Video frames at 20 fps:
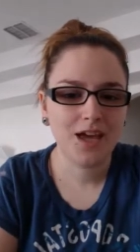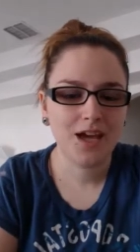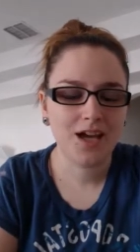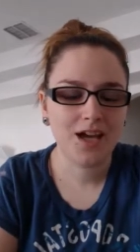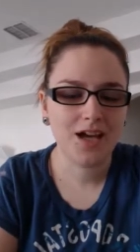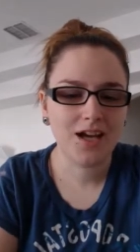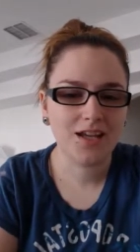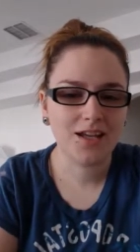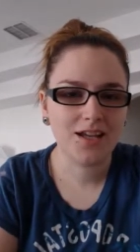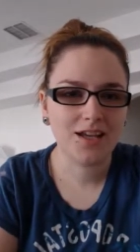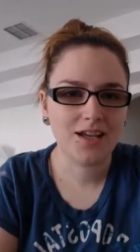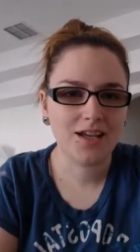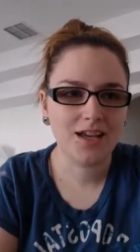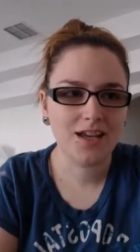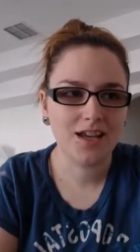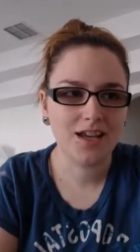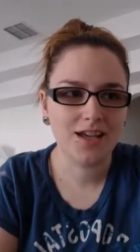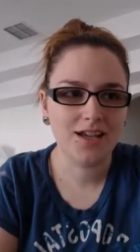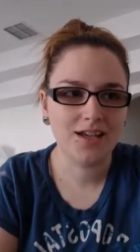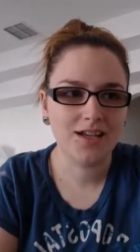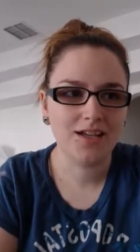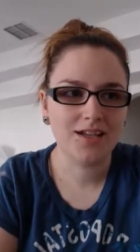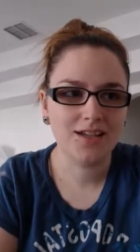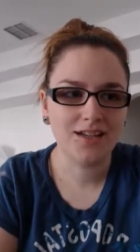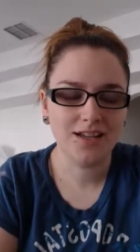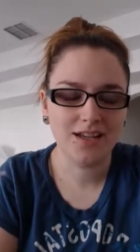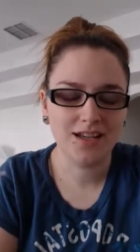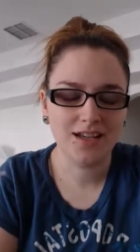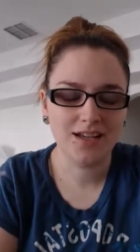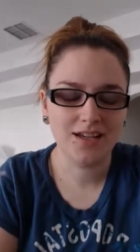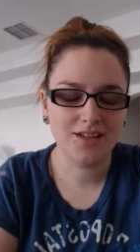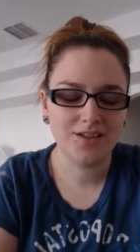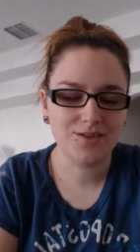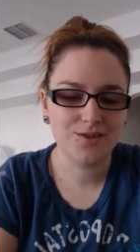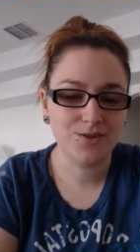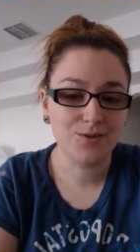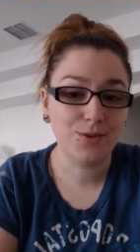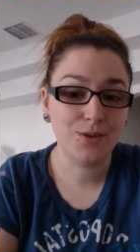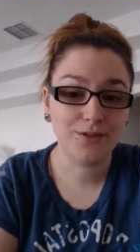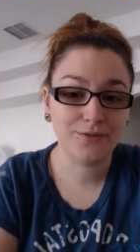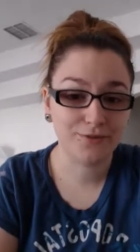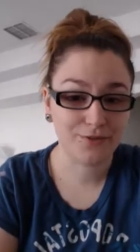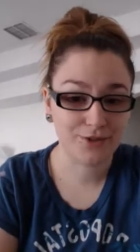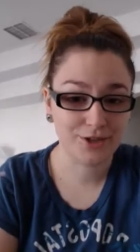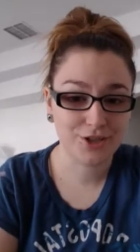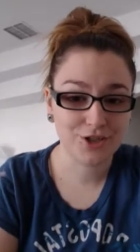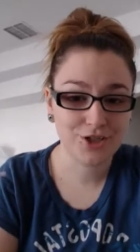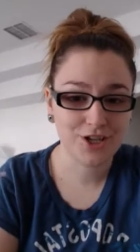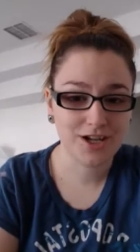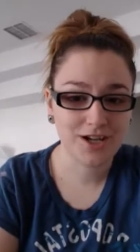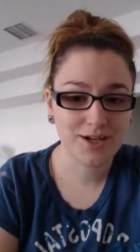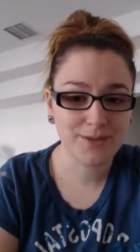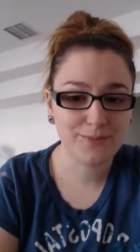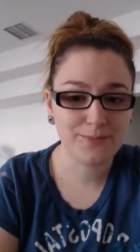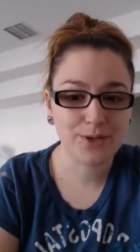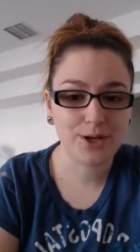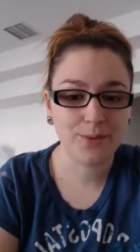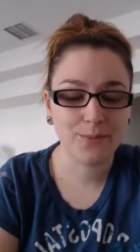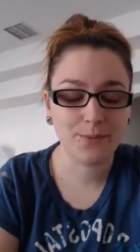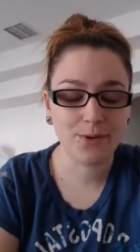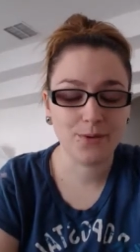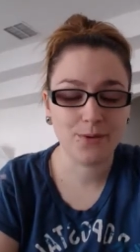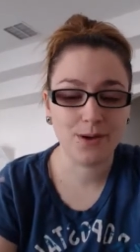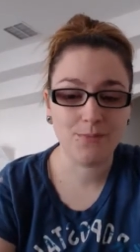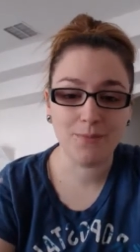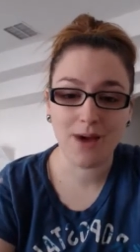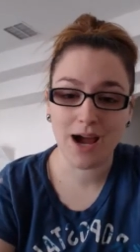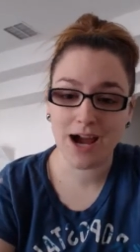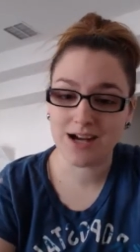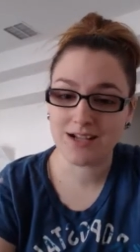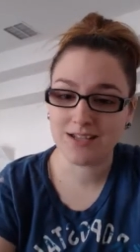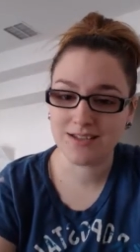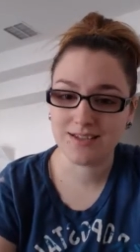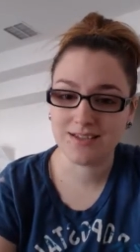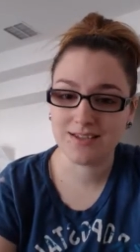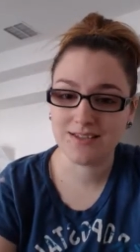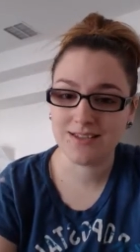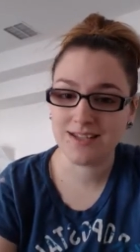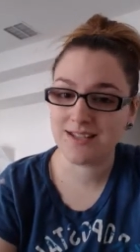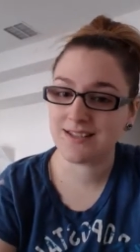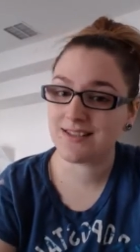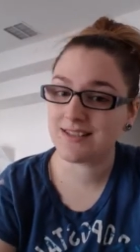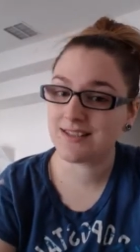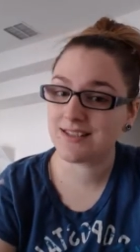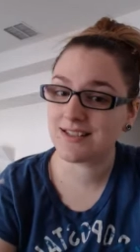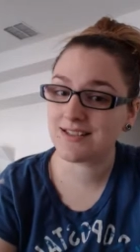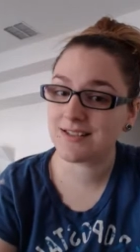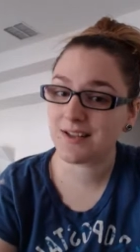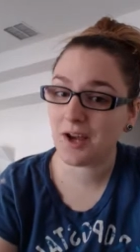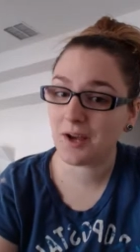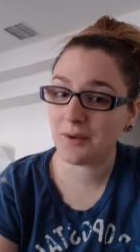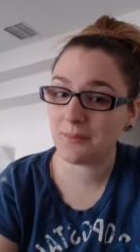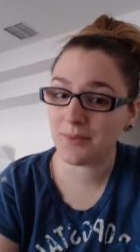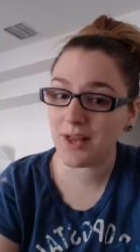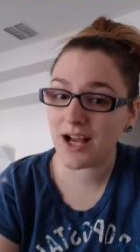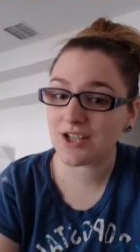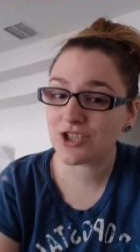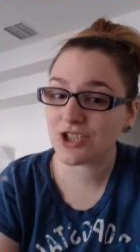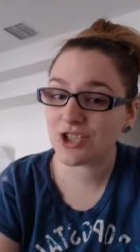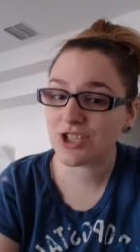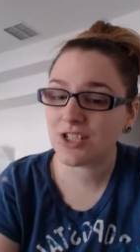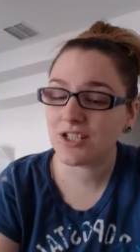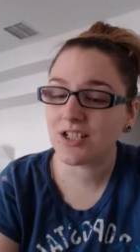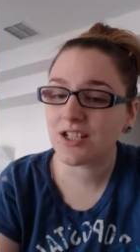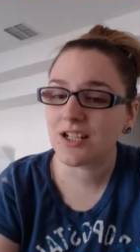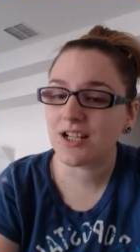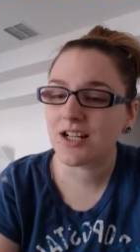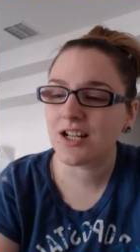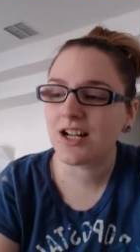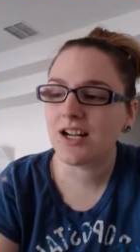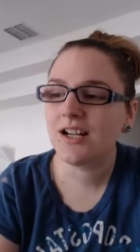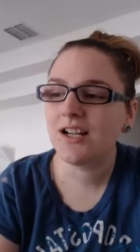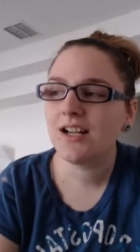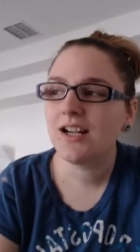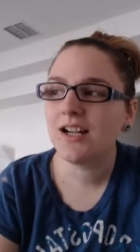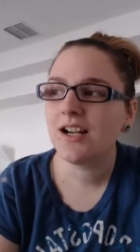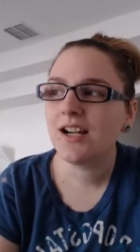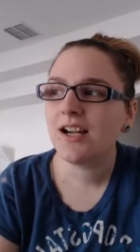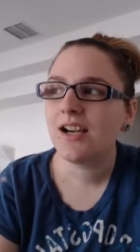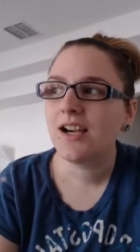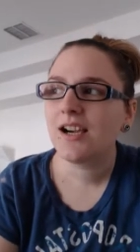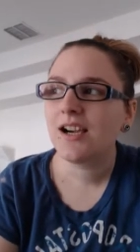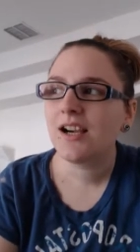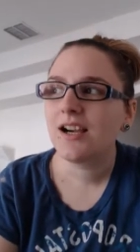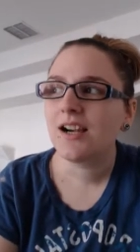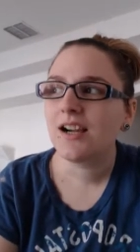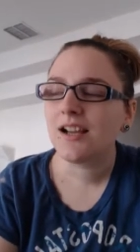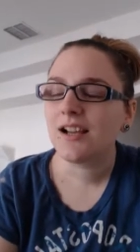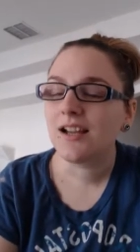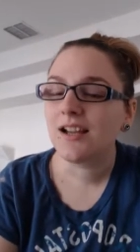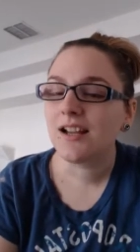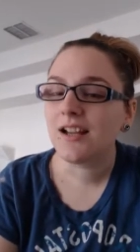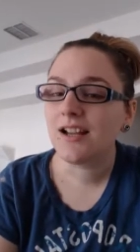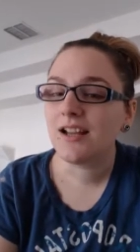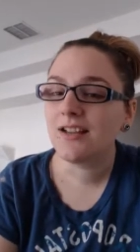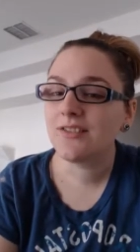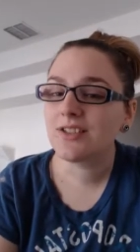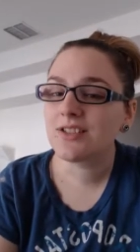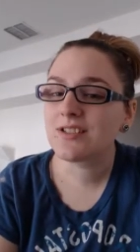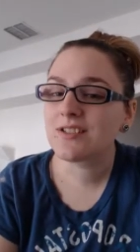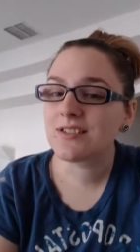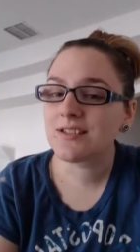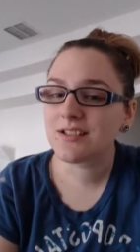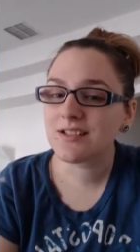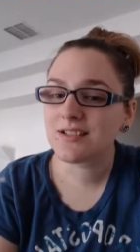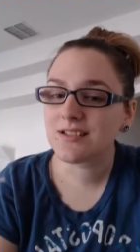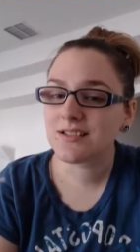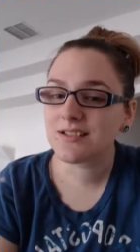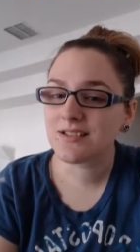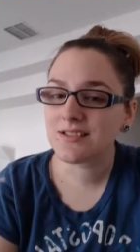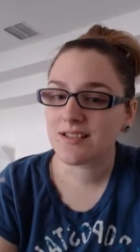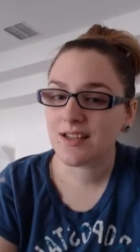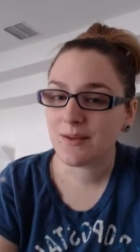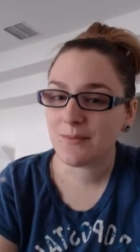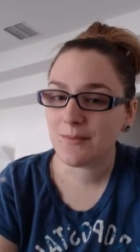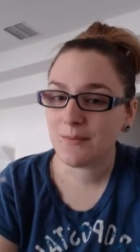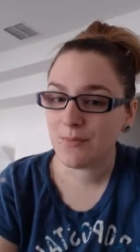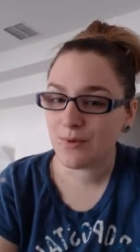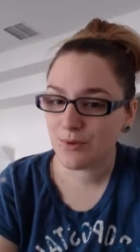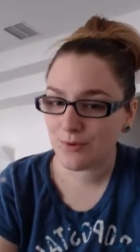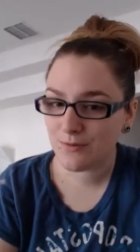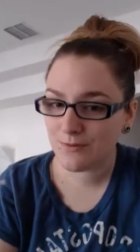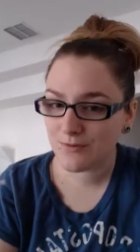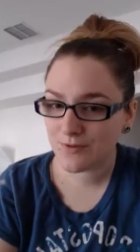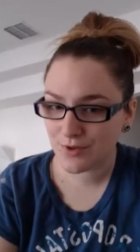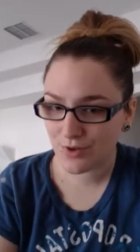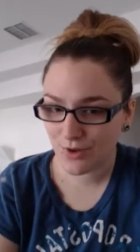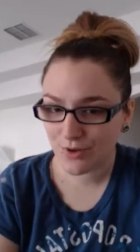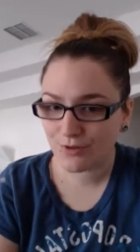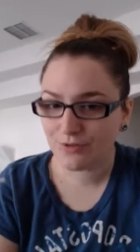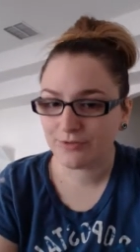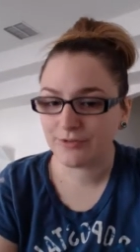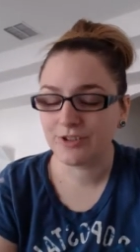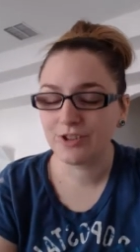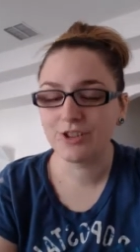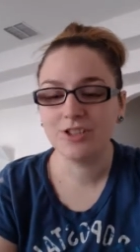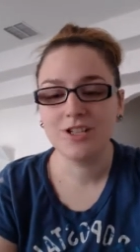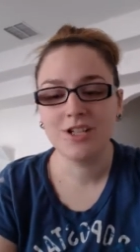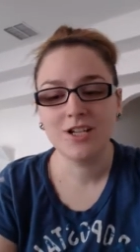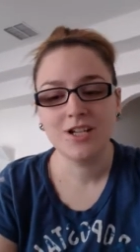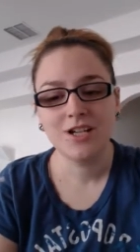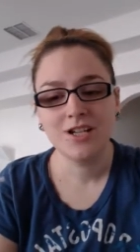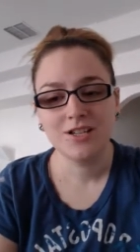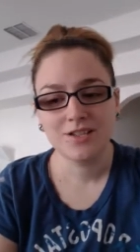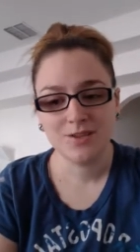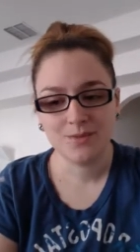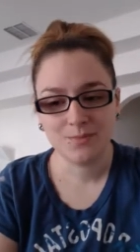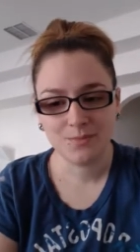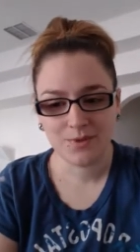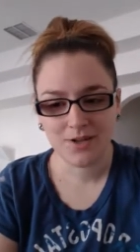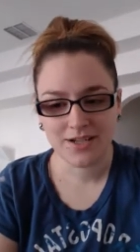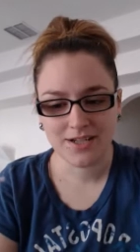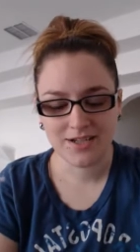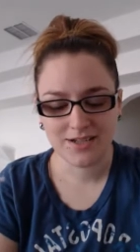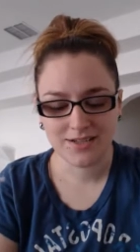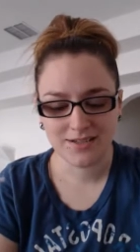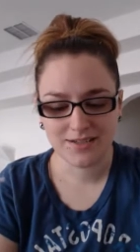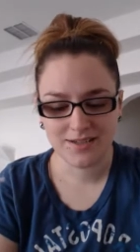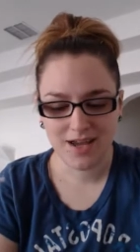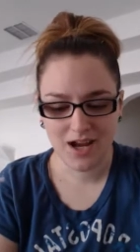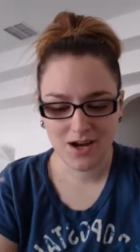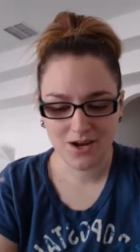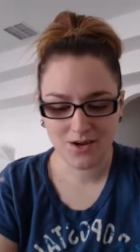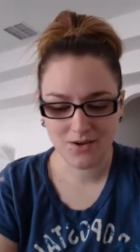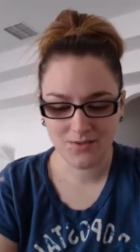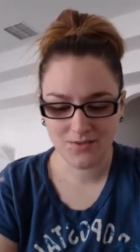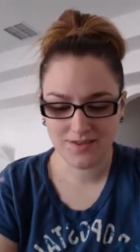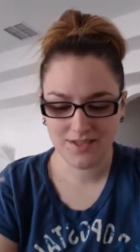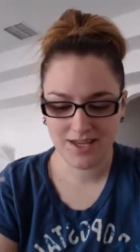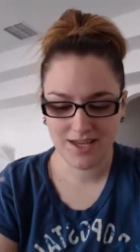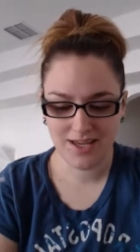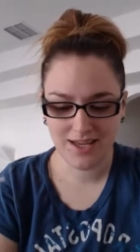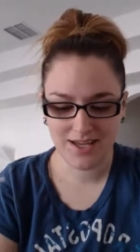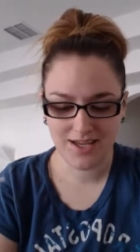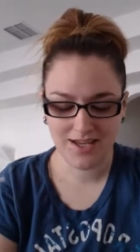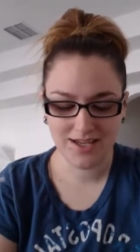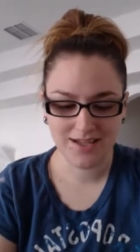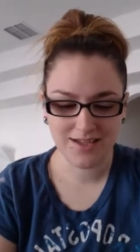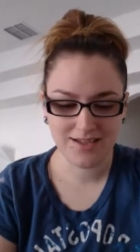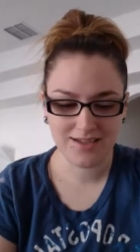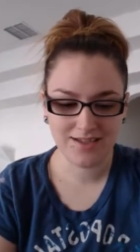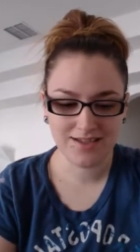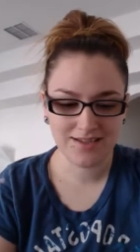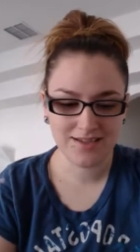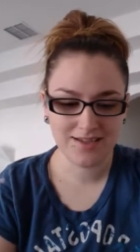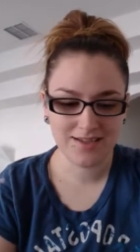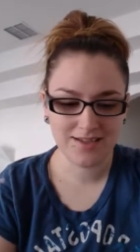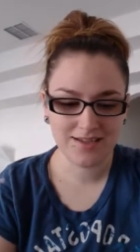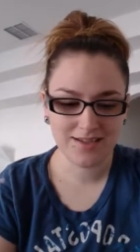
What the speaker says: at a Canadian duty-free shop on my way back to the States this time last year, and I haven't seen it since I moved over to Brandon's house, and